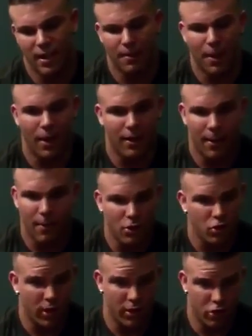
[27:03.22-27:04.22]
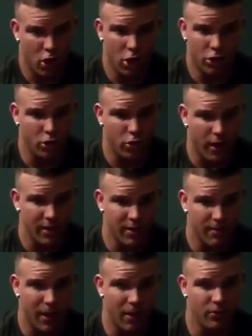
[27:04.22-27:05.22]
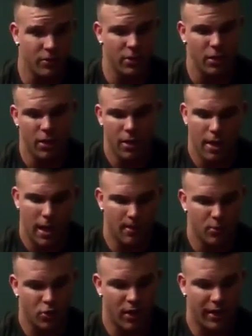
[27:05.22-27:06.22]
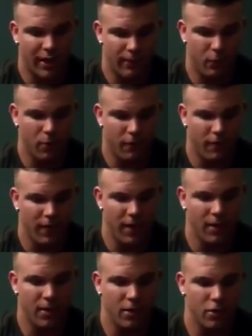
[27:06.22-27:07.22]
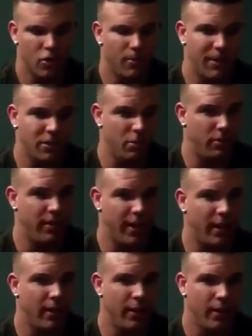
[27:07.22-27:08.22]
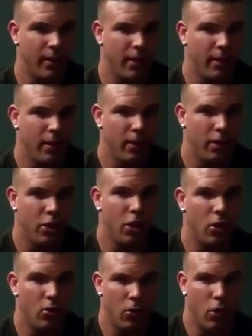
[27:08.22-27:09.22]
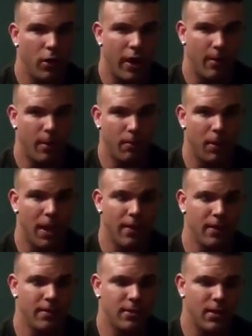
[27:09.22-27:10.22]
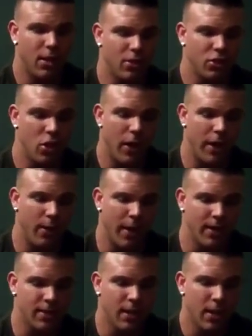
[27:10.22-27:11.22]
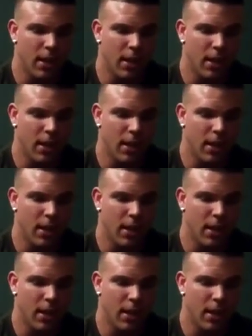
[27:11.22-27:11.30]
I'm not trying to charge you crazy amounts. I'm just trying to give you a fee so it makes you think, okay, I'm gonna apply this. So anyways,